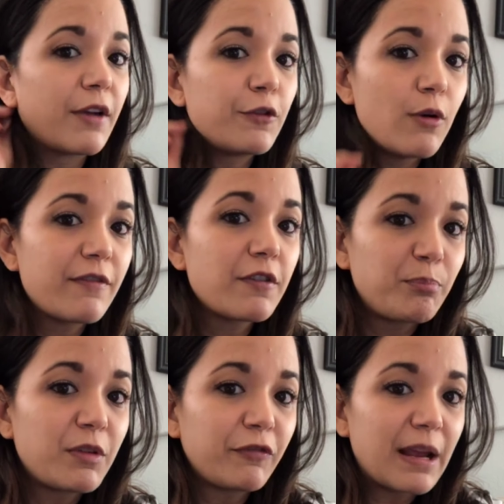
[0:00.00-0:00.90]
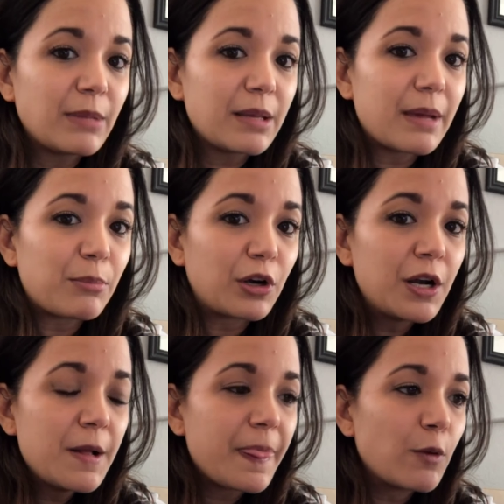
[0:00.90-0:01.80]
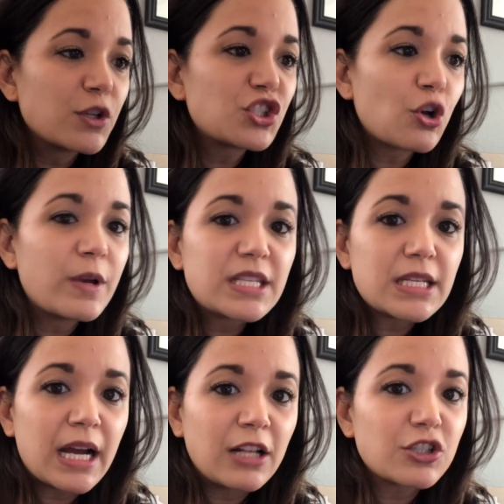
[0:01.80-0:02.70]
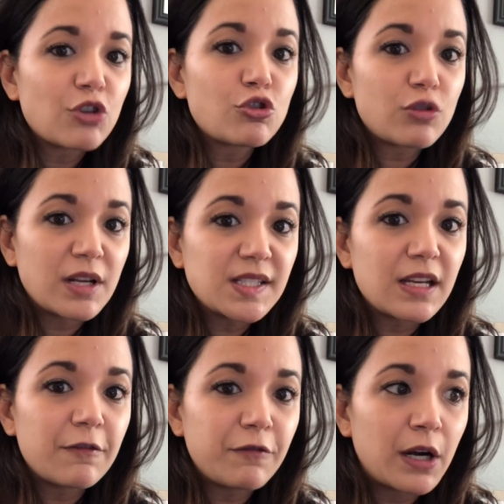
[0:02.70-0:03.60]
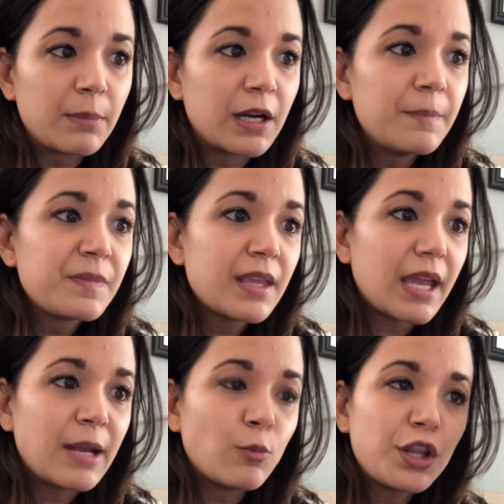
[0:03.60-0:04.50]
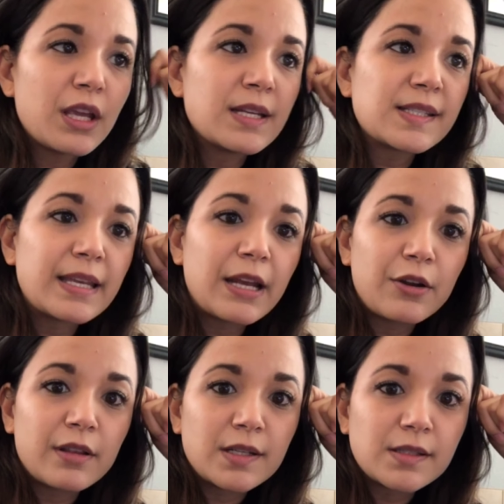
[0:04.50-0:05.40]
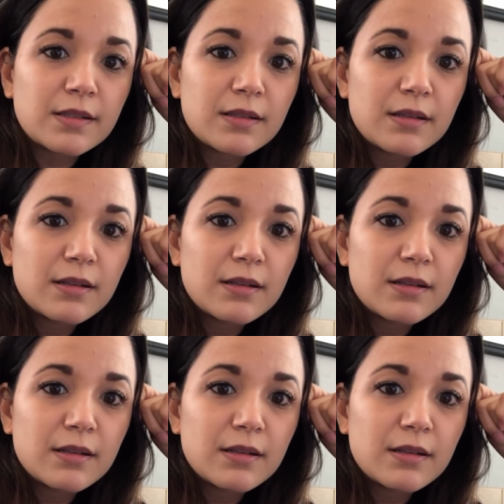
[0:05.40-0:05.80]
If you have the family member that was so in denial, so trusting of pharma, and what are they going to say now to this?